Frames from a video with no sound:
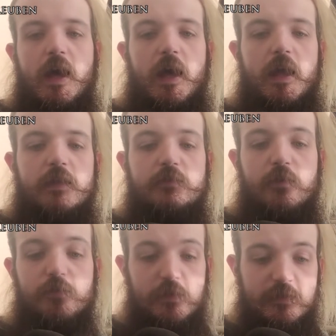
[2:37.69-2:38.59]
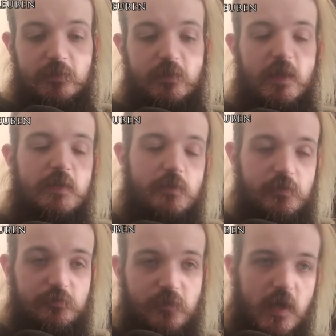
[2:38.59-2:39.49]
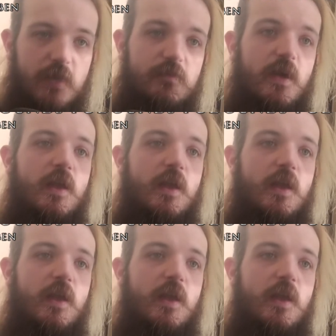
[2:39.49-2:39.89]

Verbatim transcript: And a few years after that, in two thousand five,